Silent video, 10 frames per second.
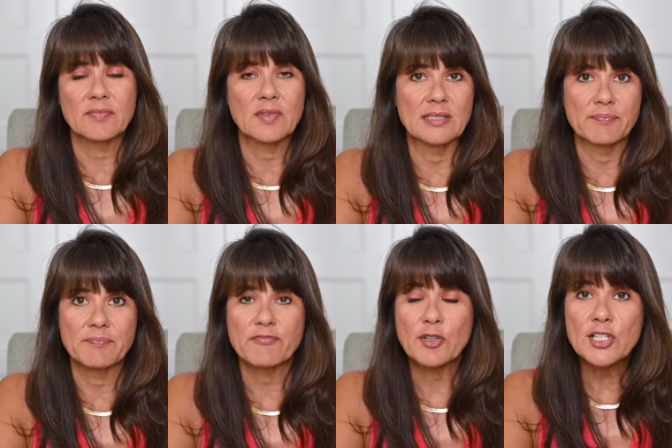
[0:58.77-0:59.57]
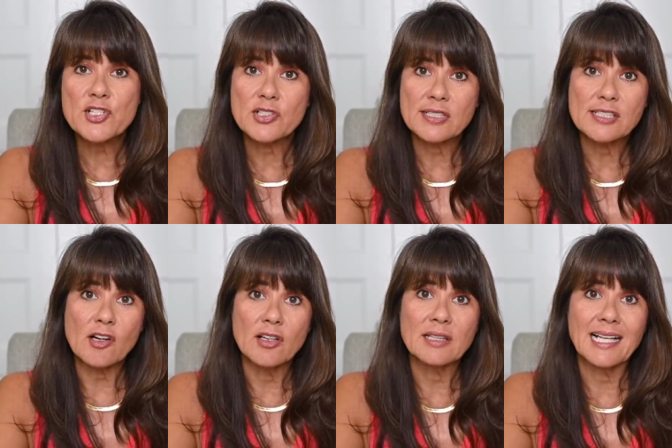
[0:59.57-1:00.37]
the furniture is
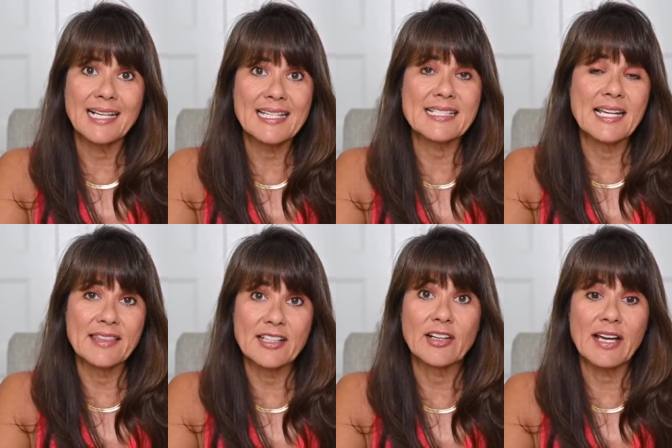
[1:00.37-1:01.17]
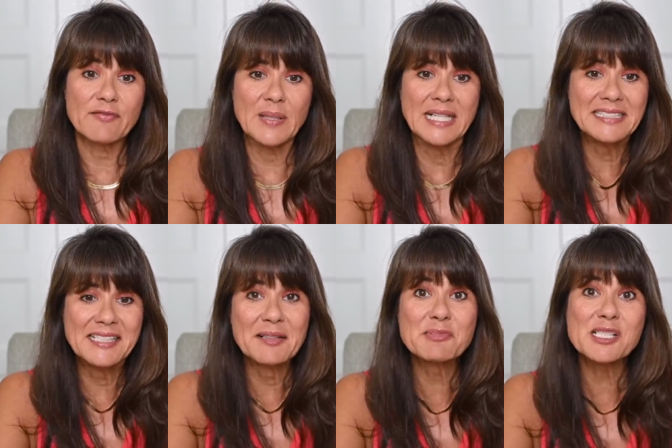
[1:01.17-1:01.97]
all light, and there have been some